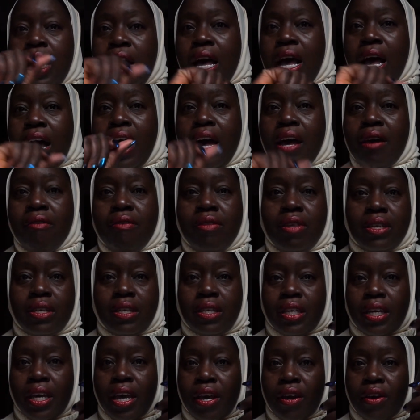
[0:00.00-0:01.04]
have this
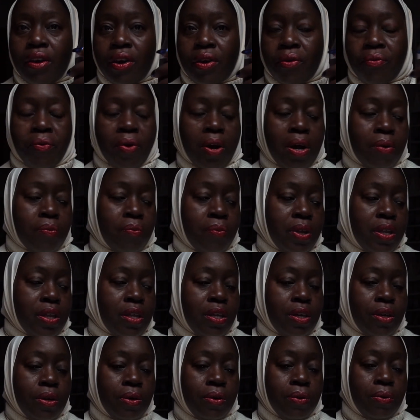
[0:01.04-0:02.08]
to carry around with
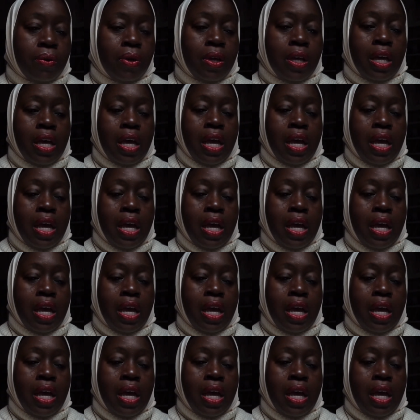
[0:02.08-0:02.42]
you.